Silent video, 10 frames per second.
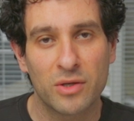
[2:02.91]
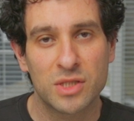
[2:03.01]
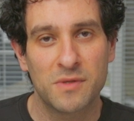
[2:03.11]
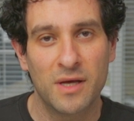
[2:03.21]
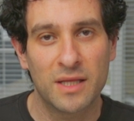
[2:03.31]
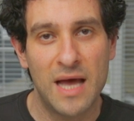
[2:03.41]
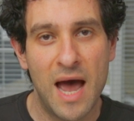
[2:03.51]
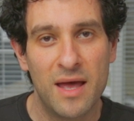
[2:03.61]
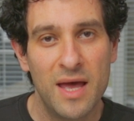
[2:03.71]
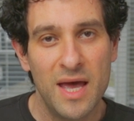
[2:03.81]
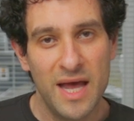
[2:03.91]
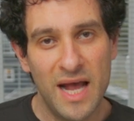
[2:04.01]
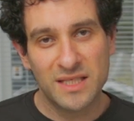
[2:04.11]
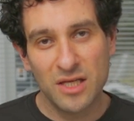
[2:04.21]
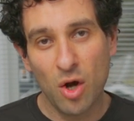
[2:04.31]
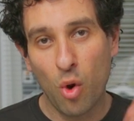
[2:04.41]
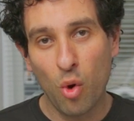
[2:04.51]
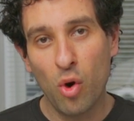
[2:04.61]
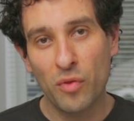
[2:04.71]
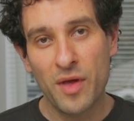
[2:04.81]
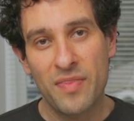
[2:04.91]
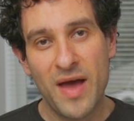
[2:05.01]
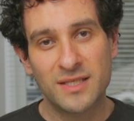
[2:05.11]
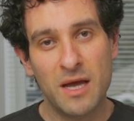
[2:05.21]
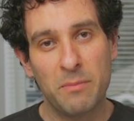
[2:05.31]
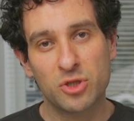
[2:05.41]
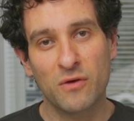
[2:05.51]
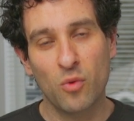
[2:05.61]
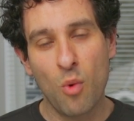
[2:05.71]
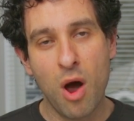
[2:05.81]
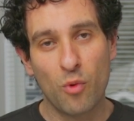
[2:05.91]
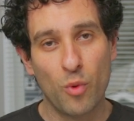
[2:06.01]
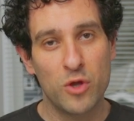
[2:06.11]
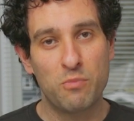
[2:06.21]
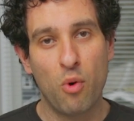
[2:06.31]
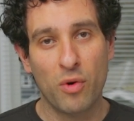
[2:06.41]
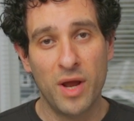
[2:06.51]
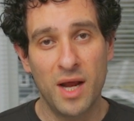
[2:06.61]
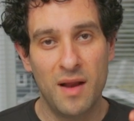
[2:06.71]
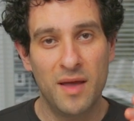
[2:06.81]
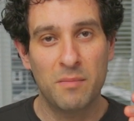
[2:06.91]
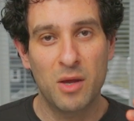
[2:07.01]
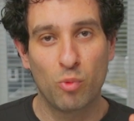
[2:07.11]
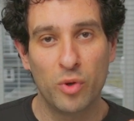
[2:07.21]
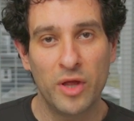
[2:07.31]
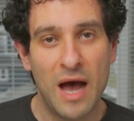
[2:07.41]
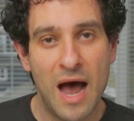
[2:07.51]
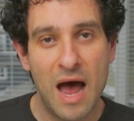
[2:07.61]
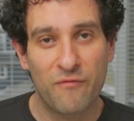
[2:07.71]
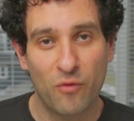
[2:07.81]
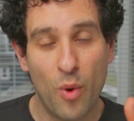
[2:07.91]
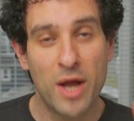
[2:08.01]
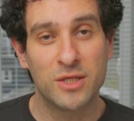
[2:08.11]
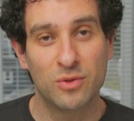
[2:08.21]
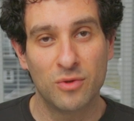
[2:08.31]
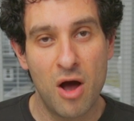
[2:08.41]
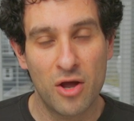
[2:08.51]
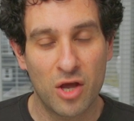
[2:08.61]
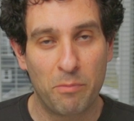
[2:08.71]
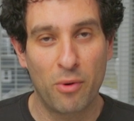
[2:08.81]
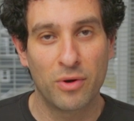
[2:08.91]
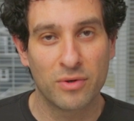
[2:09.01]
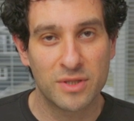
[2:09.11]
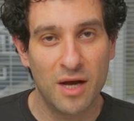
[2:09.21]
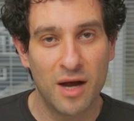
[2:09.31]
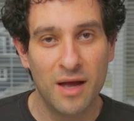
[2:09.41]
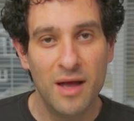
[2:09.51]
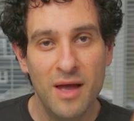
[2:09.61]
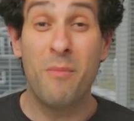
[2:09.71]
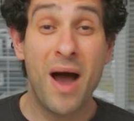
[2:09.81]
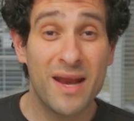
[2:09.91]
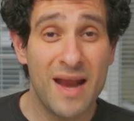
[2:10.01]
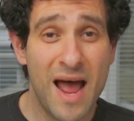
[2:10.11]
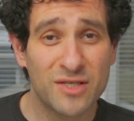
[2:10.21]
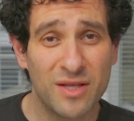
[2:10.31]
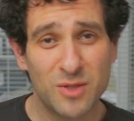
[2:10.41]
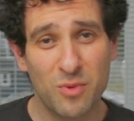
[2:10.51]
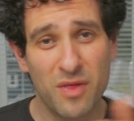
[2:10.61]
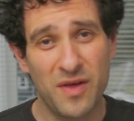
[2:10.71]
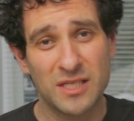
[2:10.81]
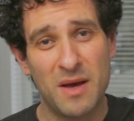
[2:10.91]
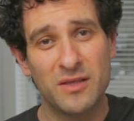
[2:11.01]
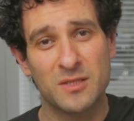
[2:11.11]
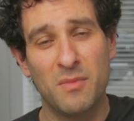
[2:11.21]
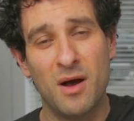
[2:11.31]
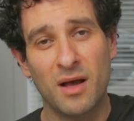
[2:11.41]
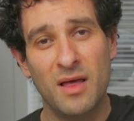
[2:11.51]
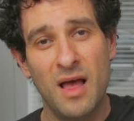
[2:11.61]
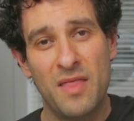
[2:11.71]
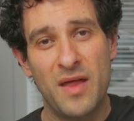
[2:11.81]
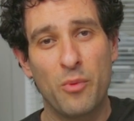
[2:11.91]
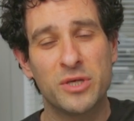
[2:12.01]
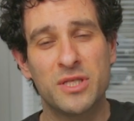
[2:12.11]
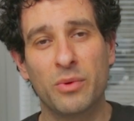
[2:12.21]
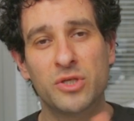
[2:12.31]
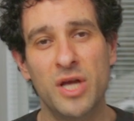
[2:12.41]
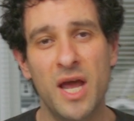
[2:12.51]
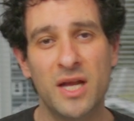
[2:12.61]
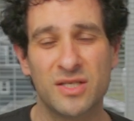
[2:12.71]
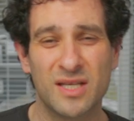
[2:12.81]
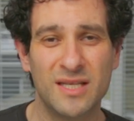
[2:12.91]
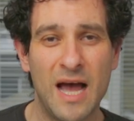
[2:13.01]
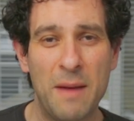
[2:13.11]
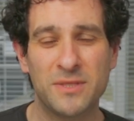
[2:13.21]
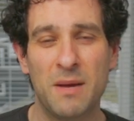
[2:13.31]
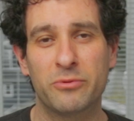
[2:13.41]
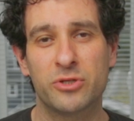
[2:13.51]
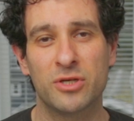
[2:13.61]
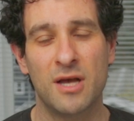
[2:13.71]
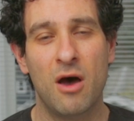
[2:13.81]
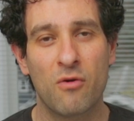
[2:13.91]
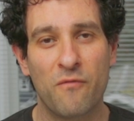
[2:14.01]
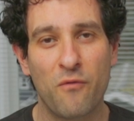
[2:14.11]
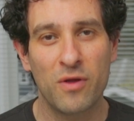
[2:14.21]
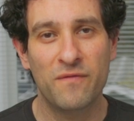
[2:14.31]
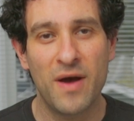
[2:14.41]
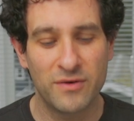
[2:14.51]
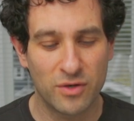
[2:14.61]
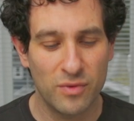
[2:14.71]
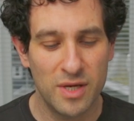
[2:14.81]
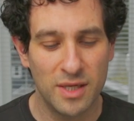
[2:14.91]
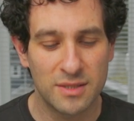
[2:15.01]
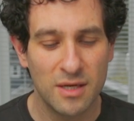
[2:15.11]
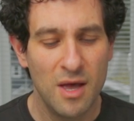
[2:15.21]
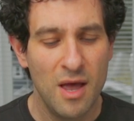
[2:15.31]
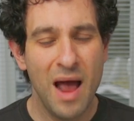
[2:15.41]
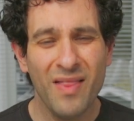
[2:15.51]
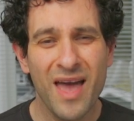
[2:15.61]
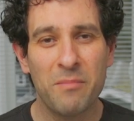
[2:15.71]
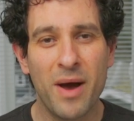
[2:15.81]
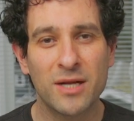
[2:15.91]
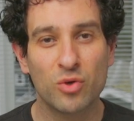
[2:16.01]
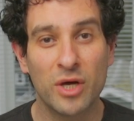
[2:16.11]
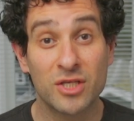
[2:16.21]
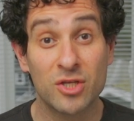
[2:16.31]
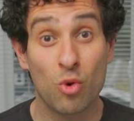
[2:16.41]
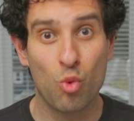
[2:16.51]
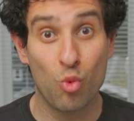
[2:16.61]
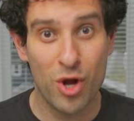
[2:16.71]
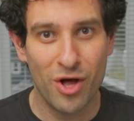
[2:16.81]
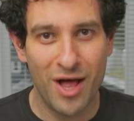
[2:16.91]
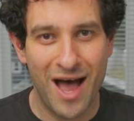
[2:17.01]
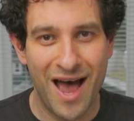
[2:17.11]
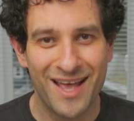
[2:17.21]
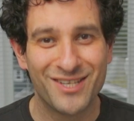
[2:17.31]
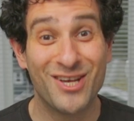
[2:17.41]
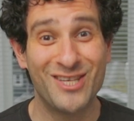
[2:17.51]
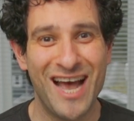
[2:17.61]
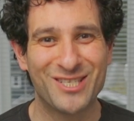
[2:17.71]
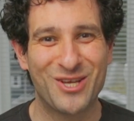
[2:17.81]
mug or something like that, it's gonna hold that temperature of the water when you pour it in, and it can be really hot for way too long. You could burn your tongue. I don't mind it actually. That's one of the things about this mug that I wish they would change is the top temperature is 145 degrees. But I like my drinks real hot. Just